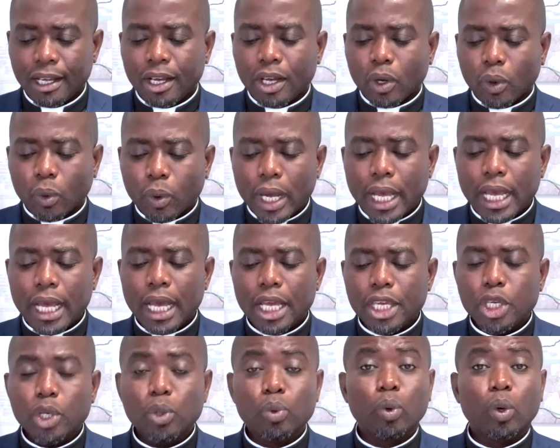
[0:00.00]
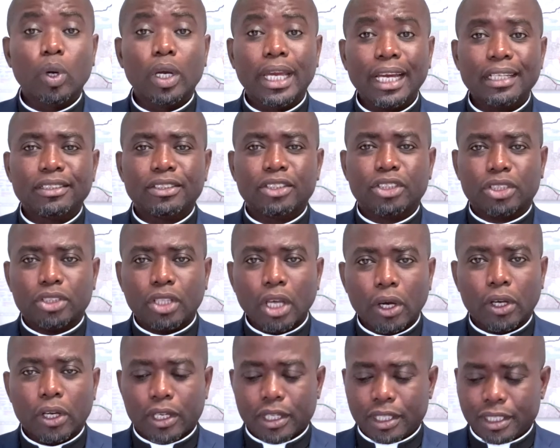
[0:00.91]
where you will get
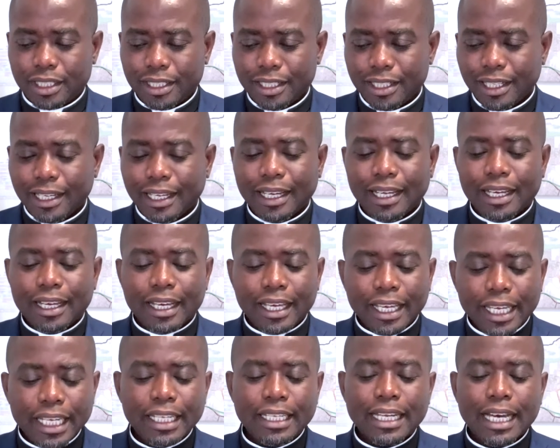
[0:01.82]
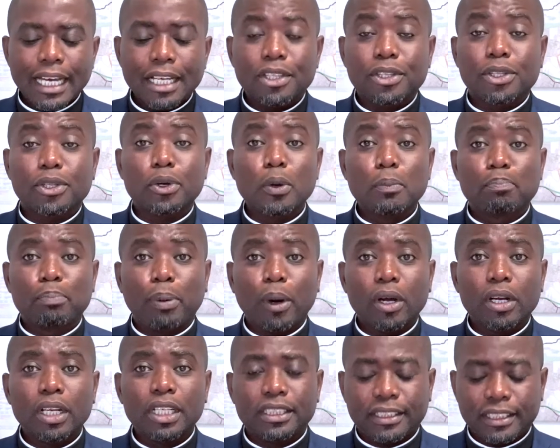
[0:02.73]
stuck, either through
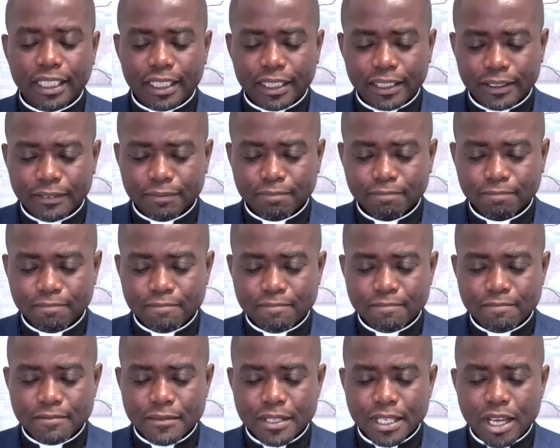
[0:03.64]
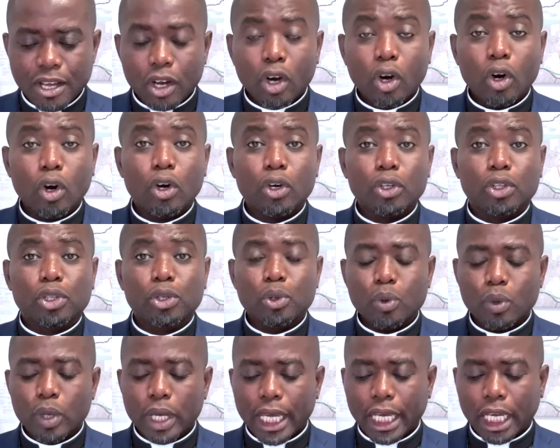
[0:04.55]
policy or
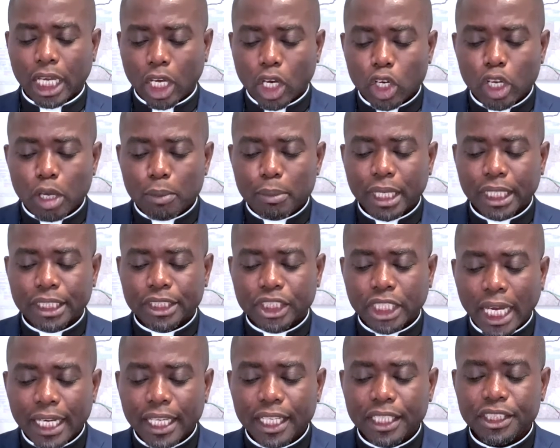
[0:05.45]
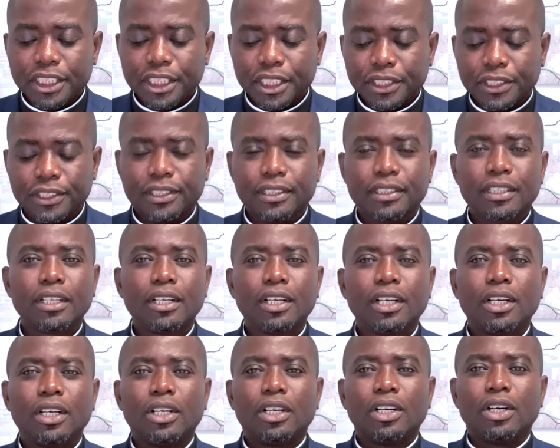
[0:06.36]
through economic challenges
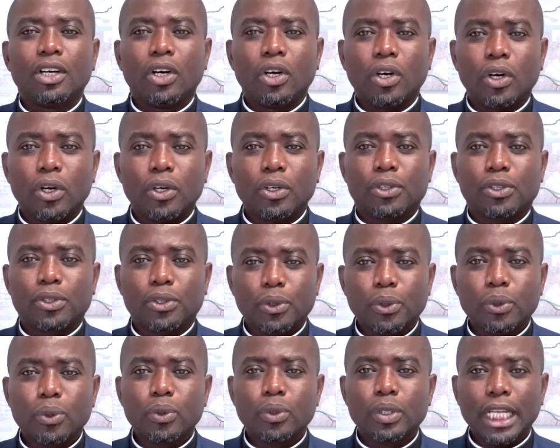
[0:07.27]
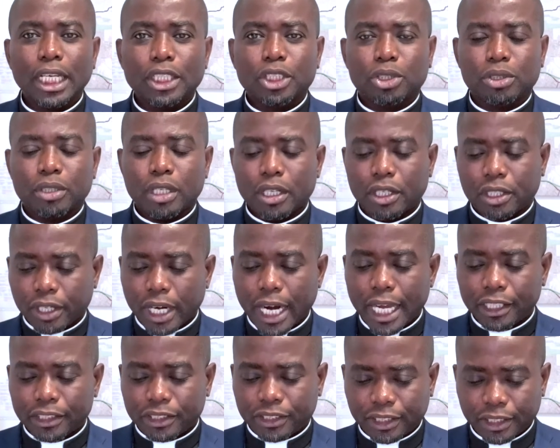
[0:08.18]
or through natural
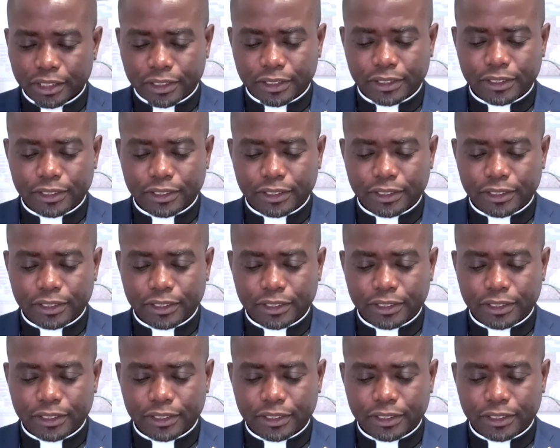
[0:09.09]
crisis.